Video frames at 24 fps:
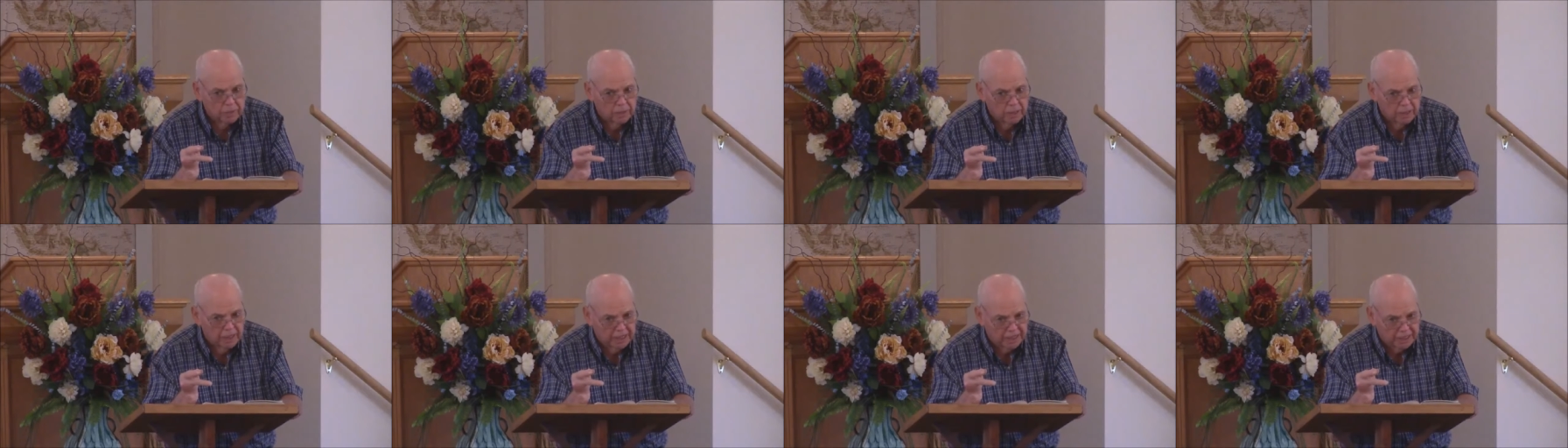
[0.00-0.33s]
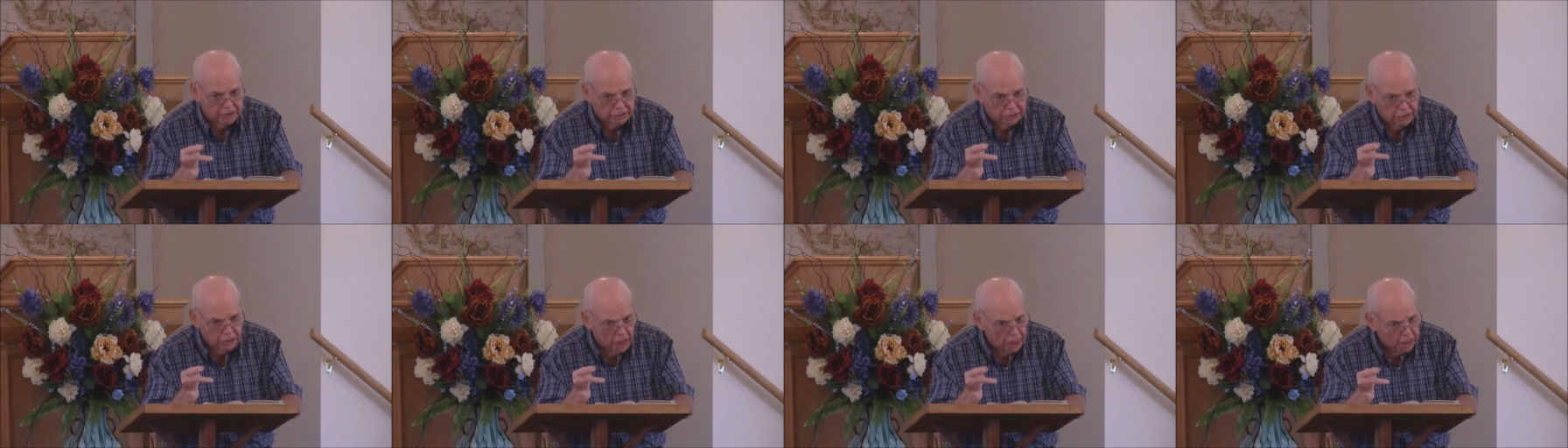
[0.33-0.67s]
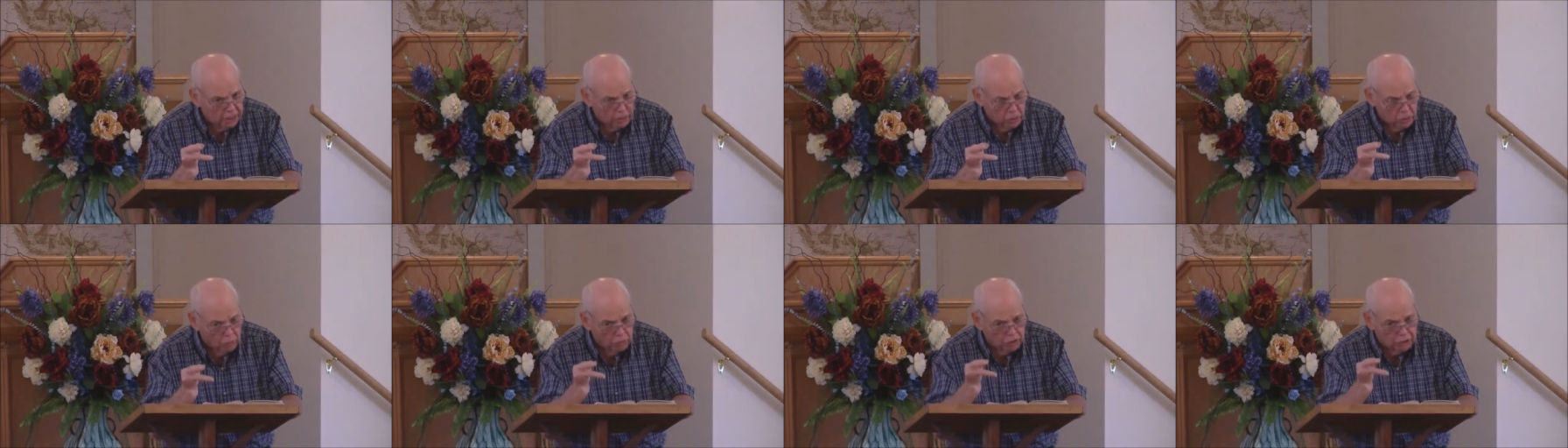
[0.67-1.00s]
He's
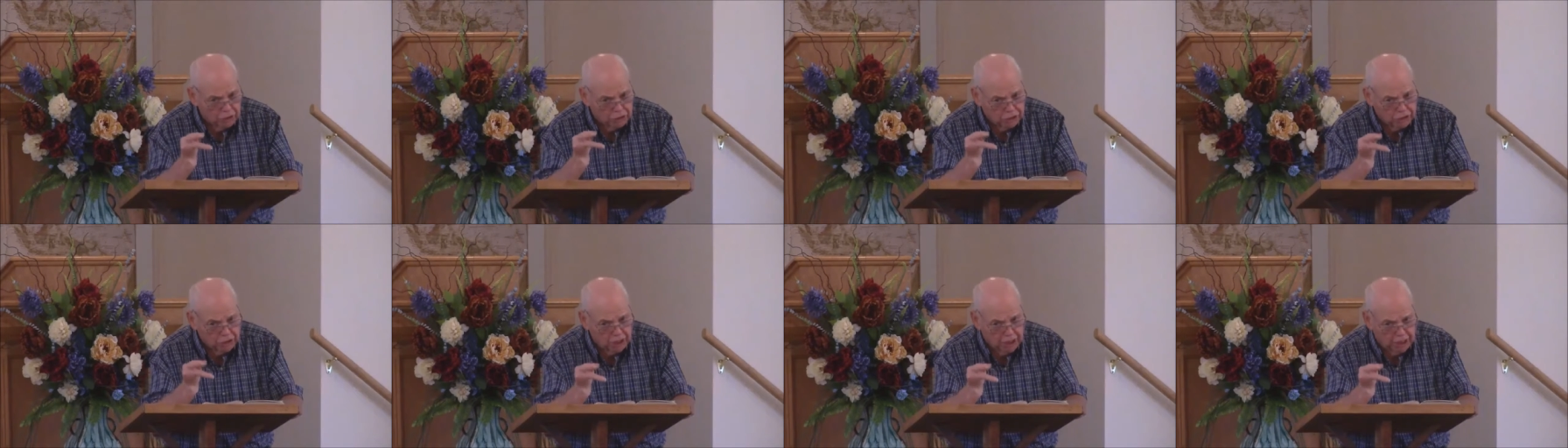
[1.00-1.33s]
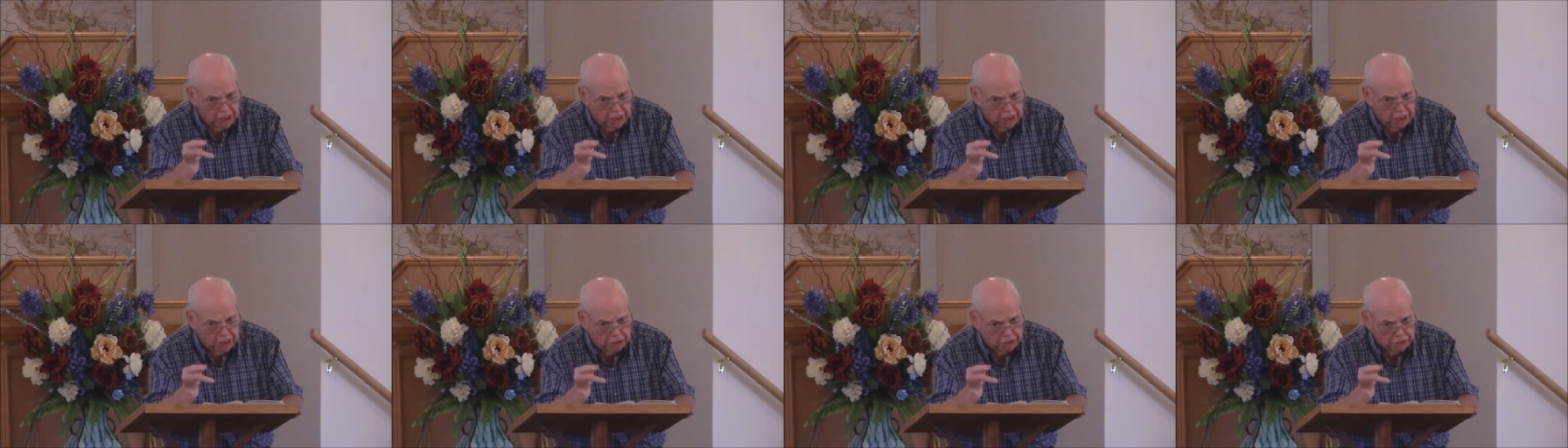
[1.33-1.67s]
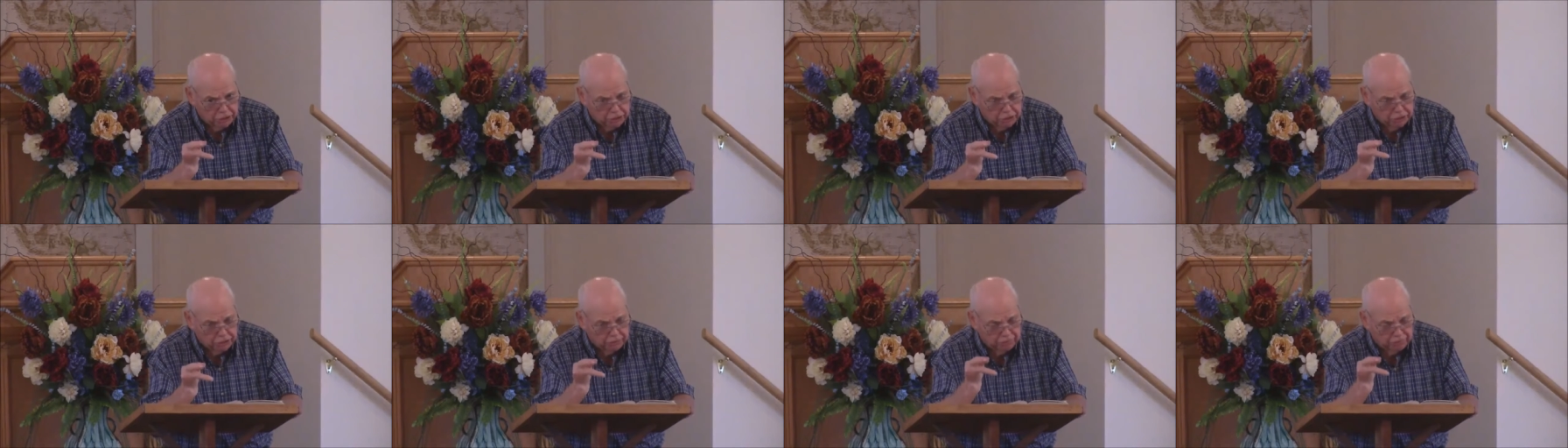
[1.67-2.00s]
not going to change the